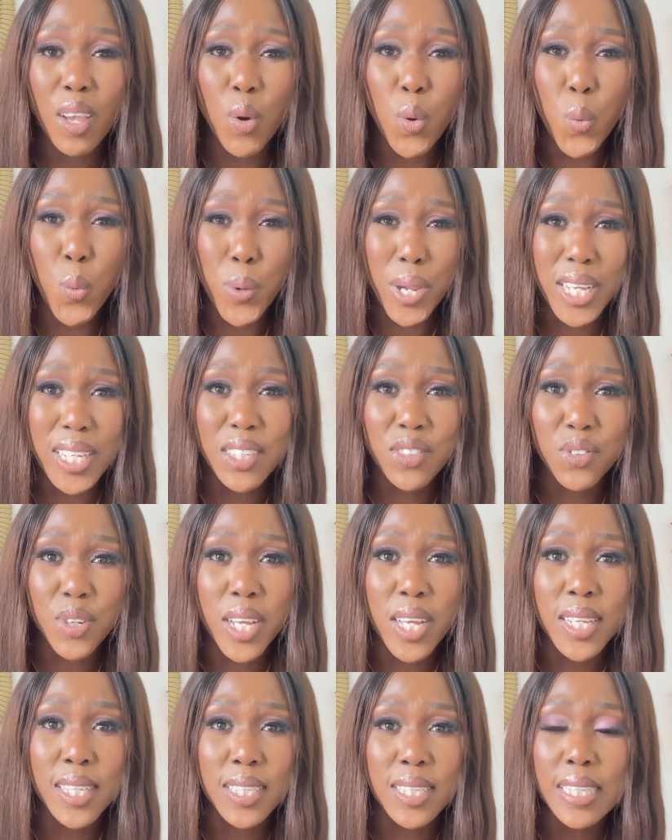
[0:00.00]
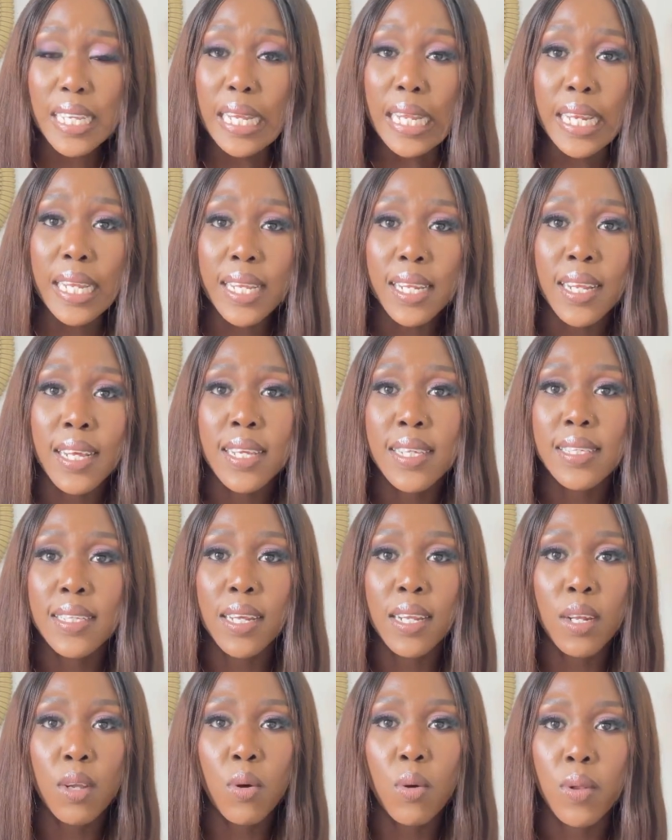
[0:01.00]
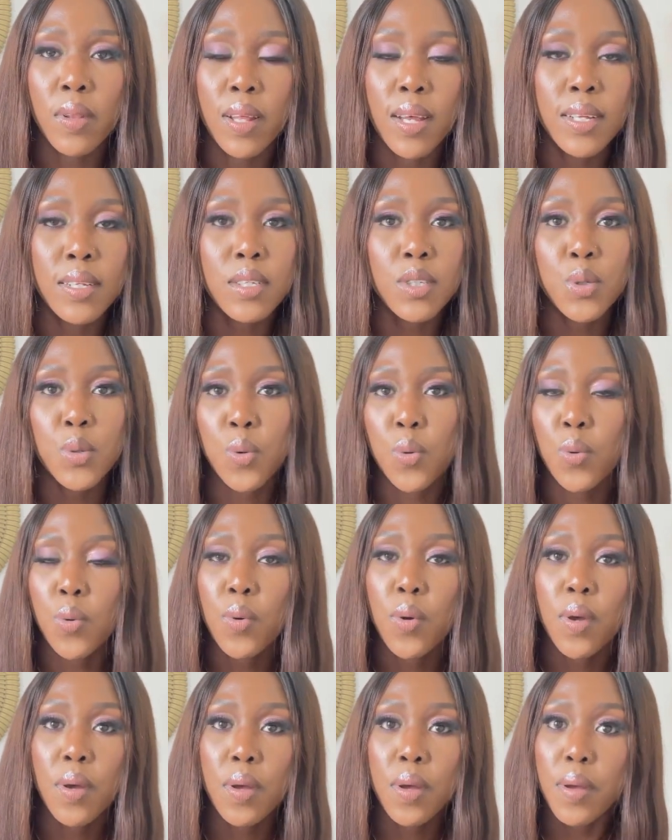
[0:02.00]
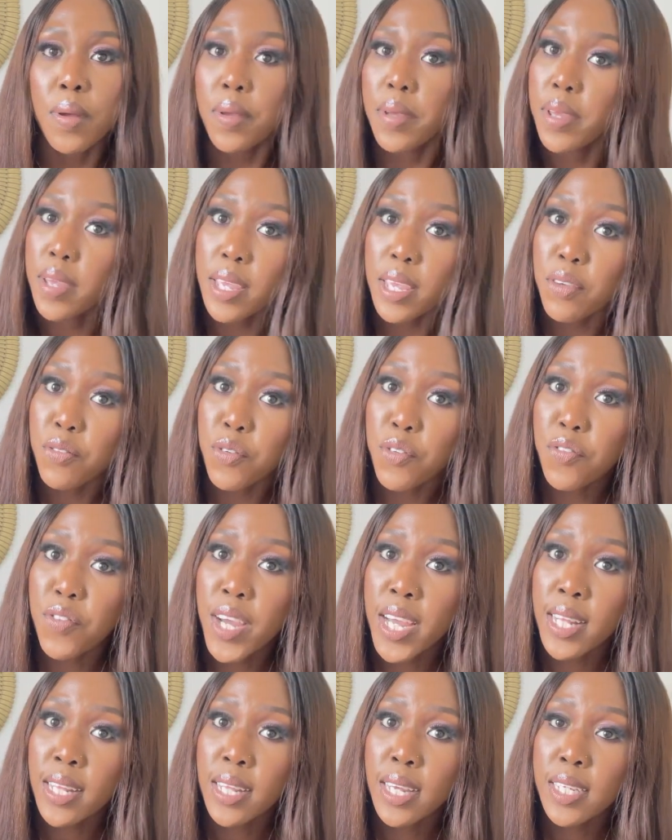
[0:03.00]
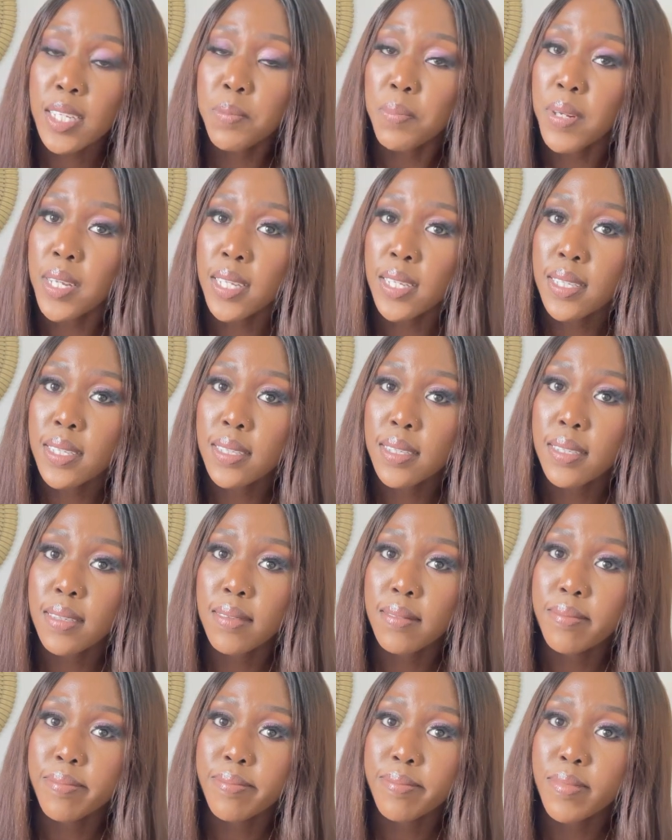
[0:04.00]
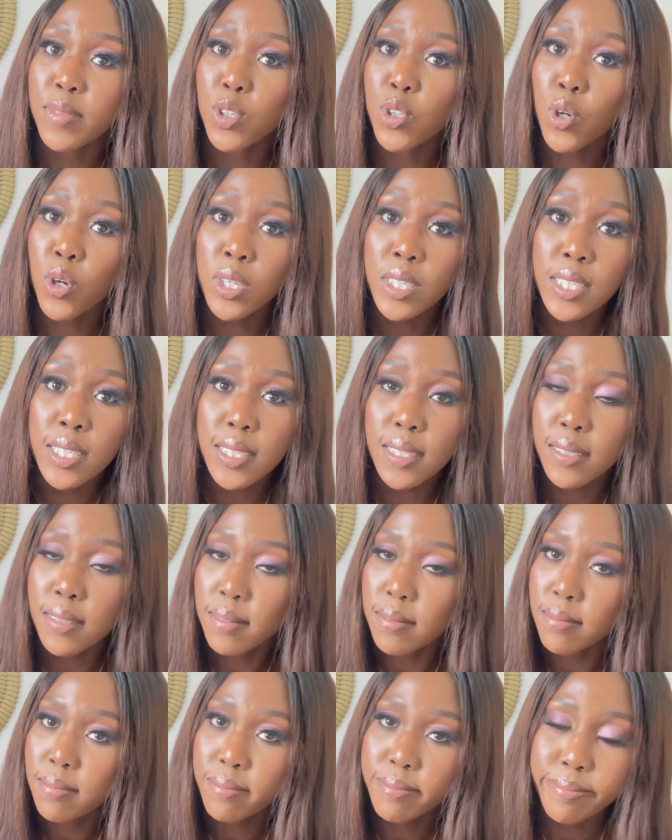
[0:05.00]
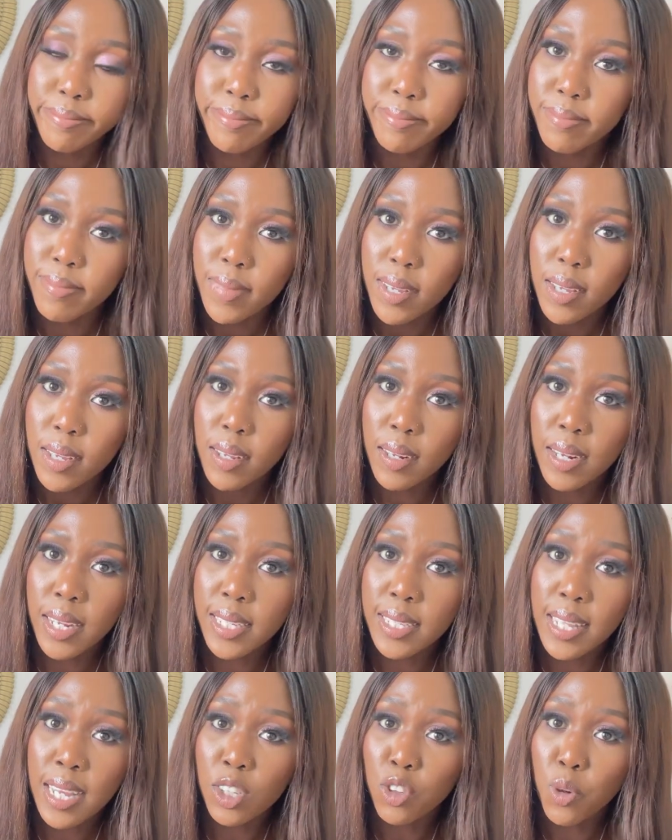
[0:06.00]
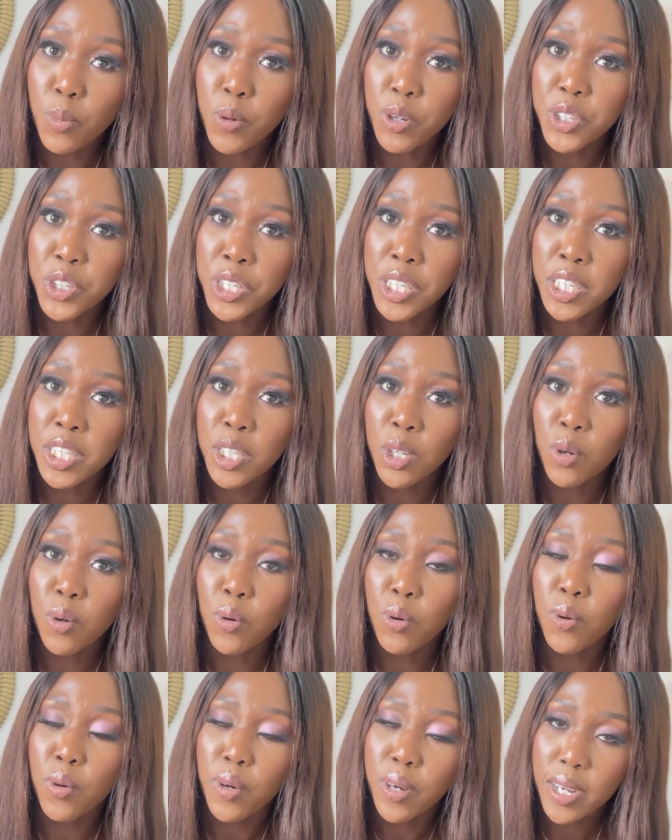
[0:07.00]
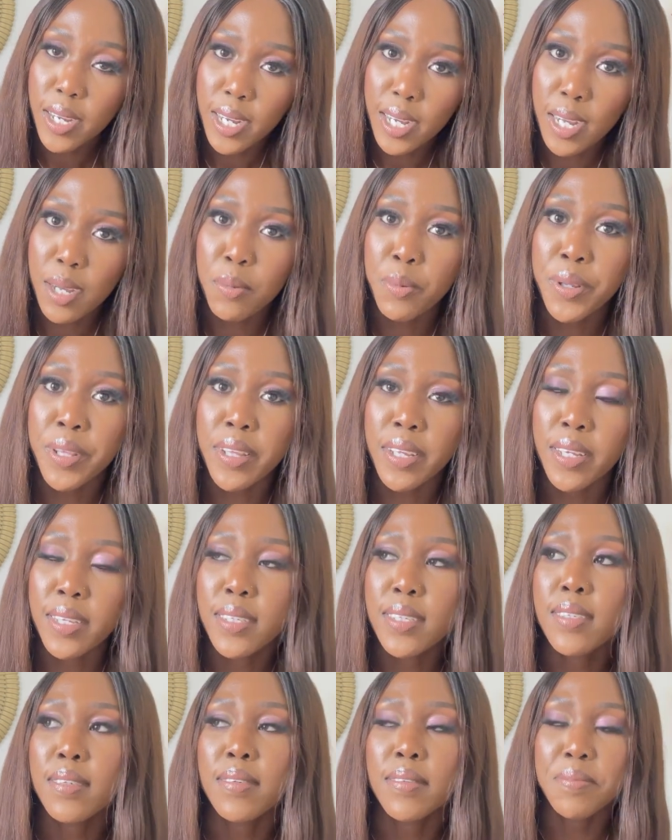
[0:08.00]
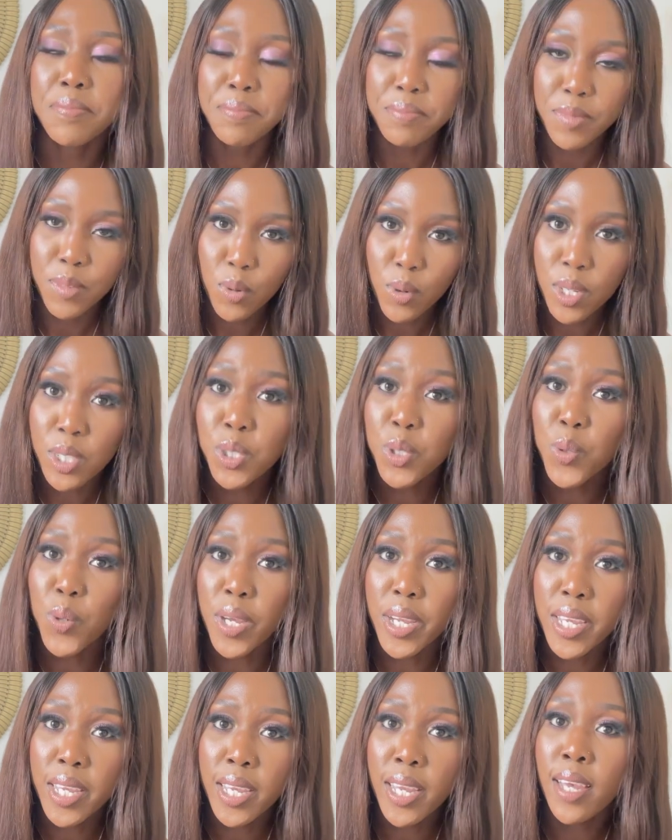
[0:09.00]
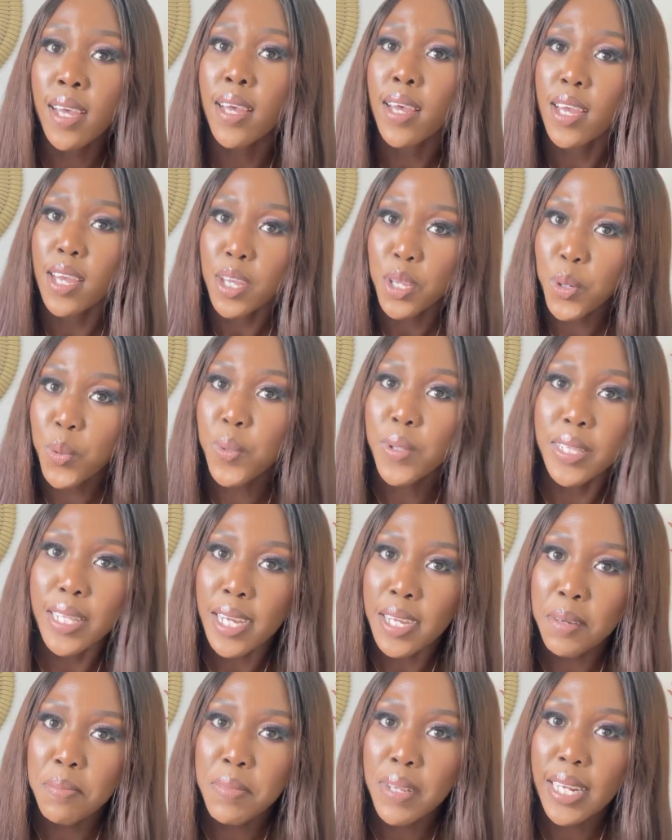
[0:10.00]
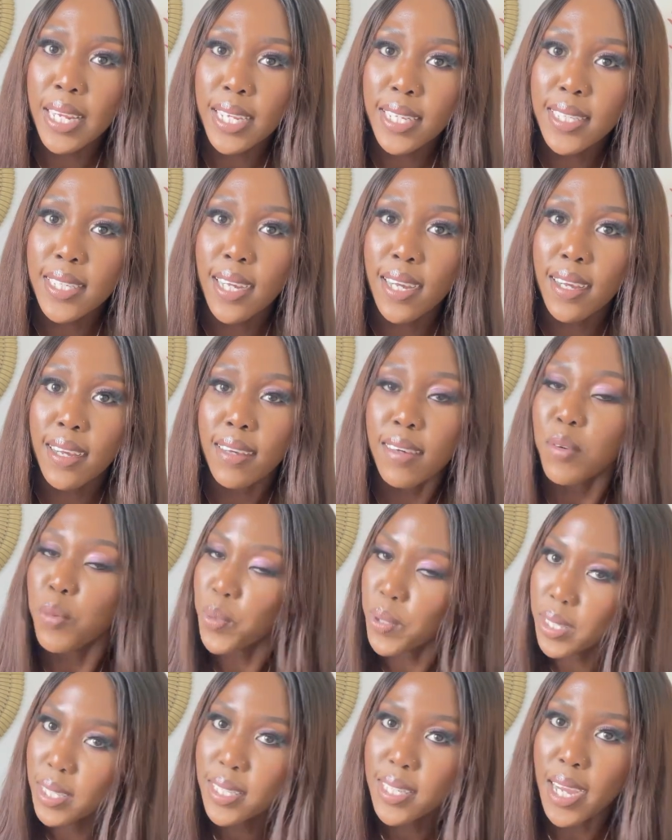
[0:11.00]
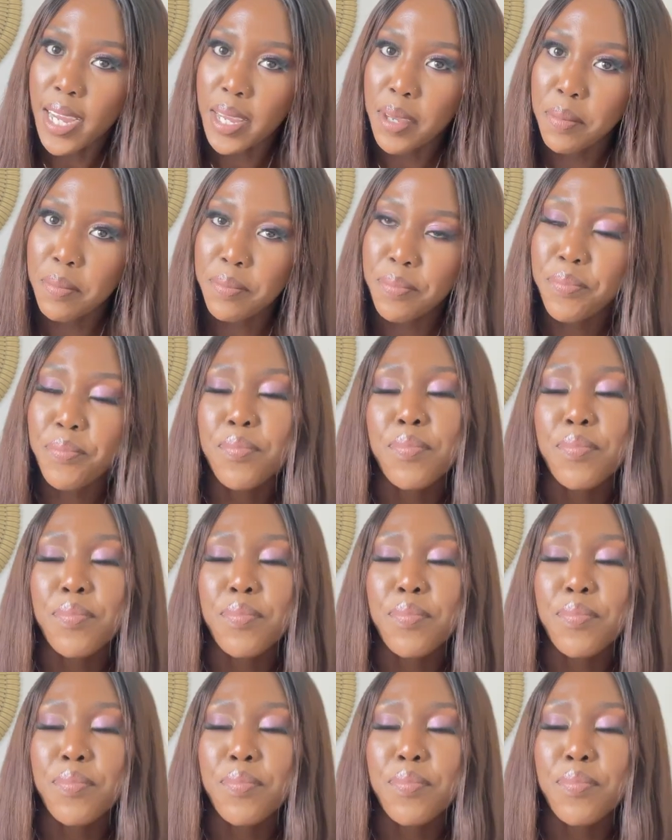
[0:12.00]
waitress cleaners and all that so if you find that please don't let that opportunity go come with it once you are here you'll thank me later with time.